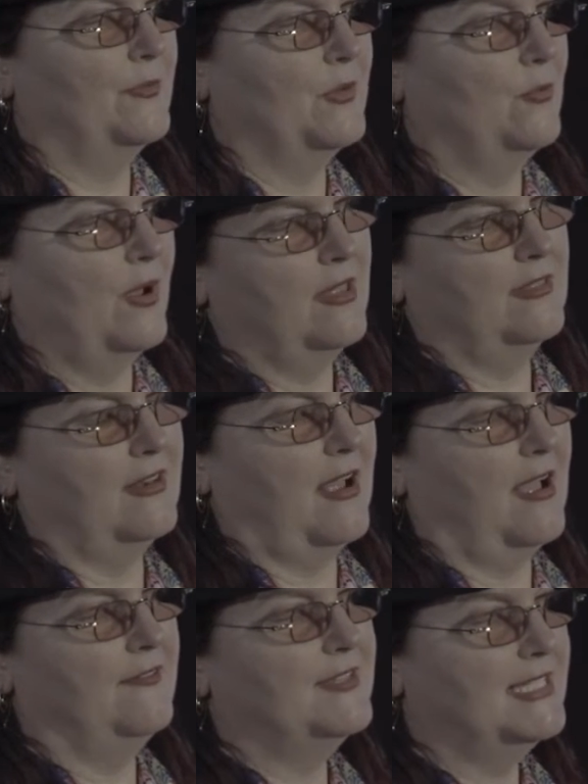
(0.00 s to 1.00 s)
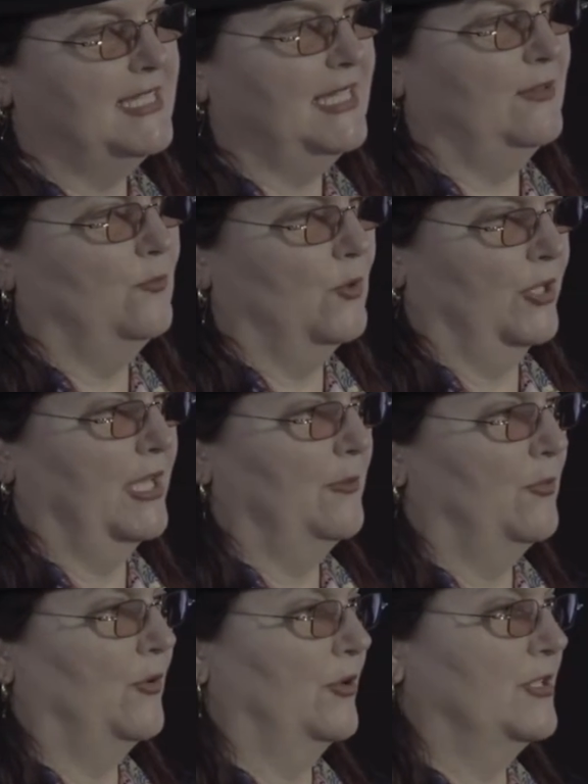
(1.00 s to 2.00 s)
the way that I've seen working
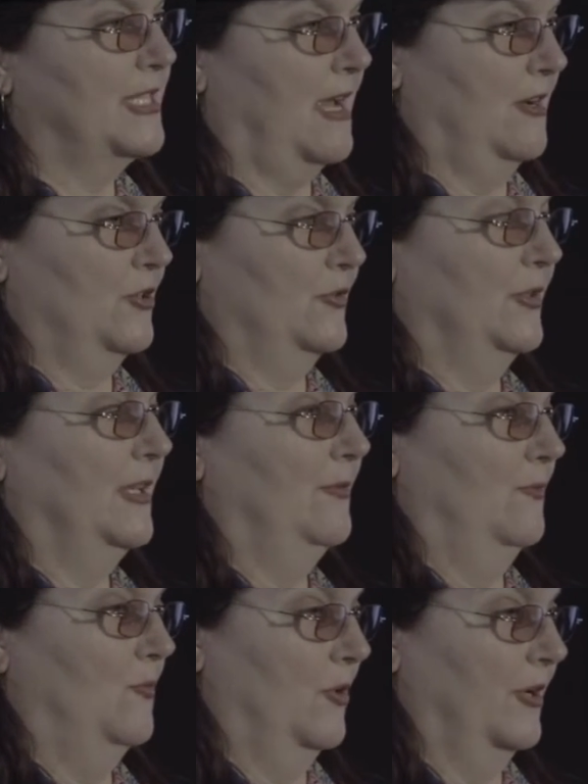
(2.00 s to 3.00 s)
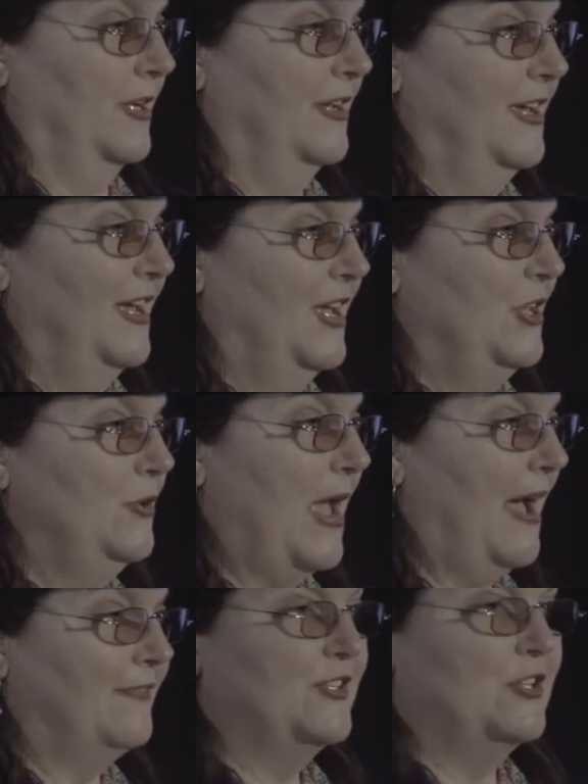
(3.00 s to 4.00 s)
boards actually work. You
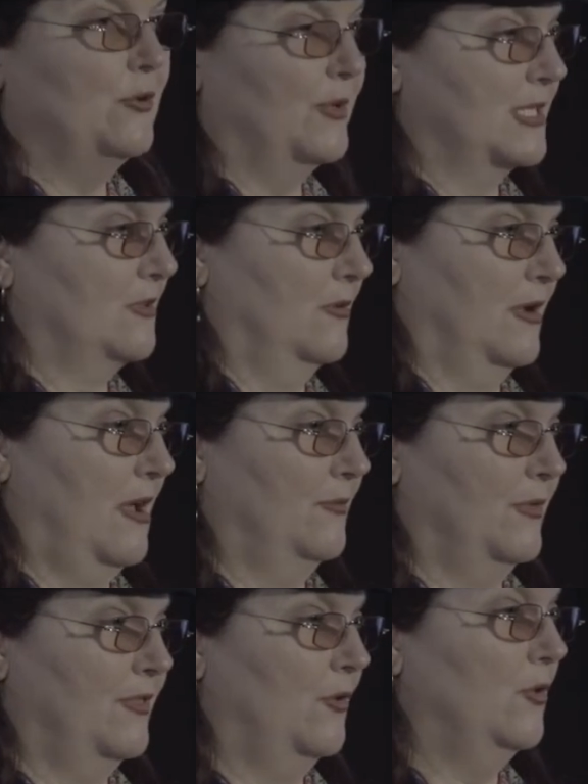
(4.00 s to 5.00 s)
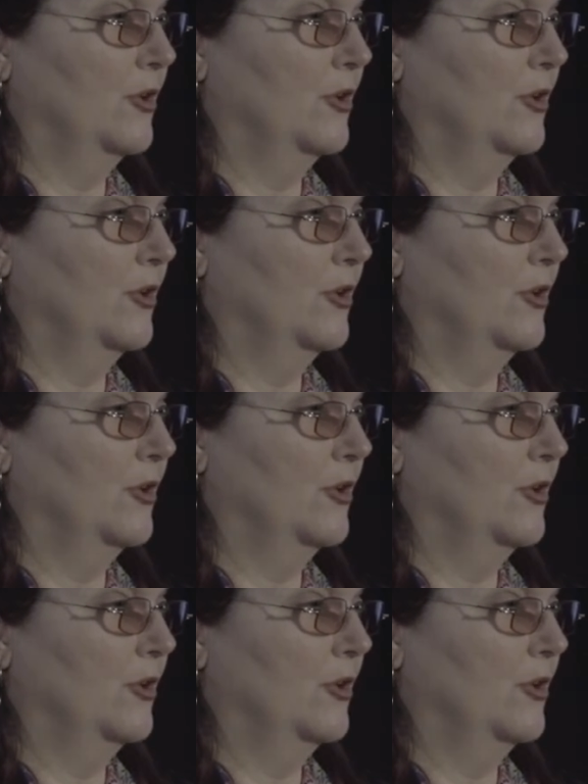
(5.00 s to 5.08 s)
have to know what's going on with the whole